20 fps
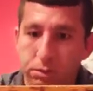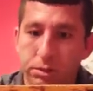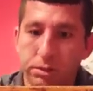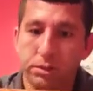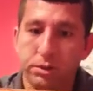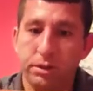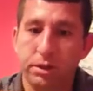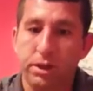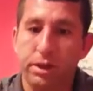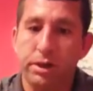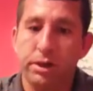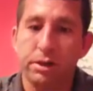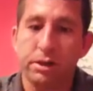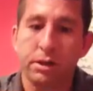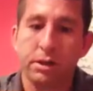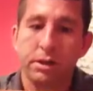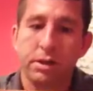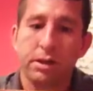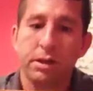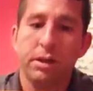on the side.
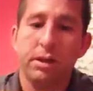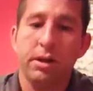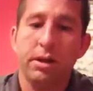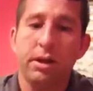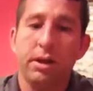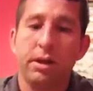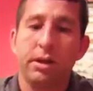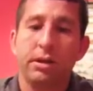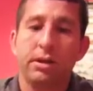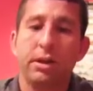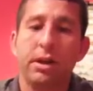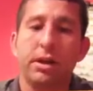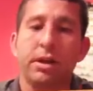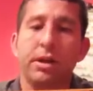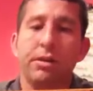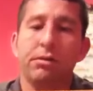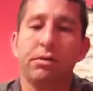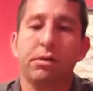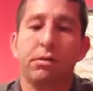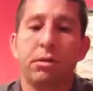And it's got
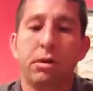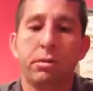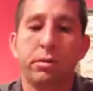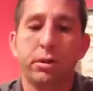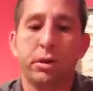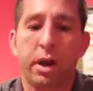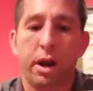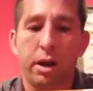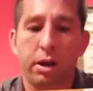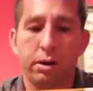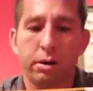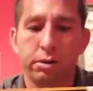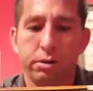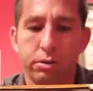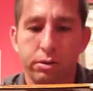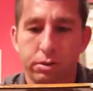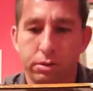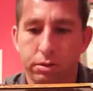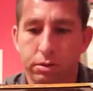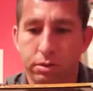different rubber
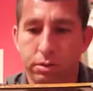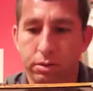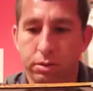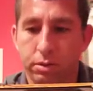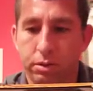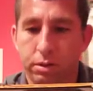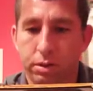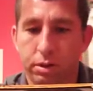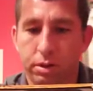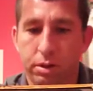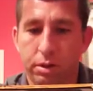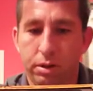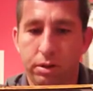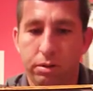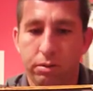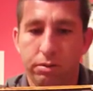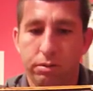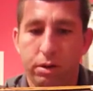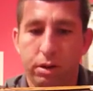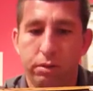tires.
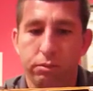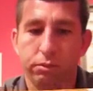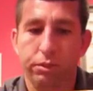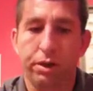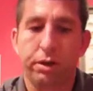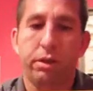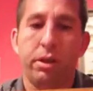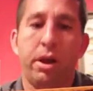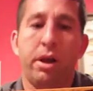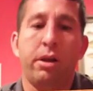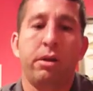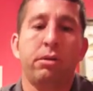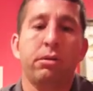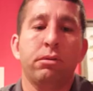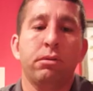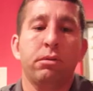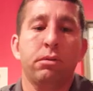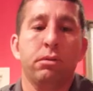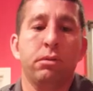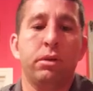Red line
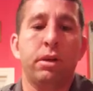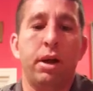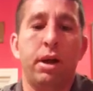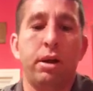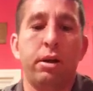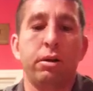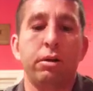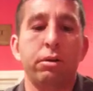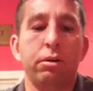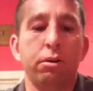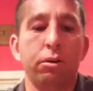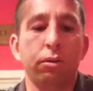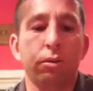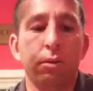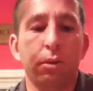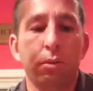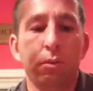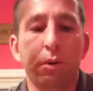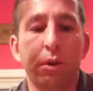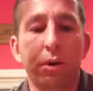tires,
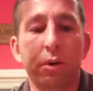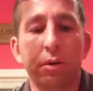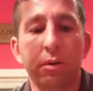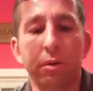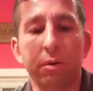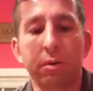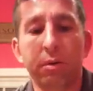the red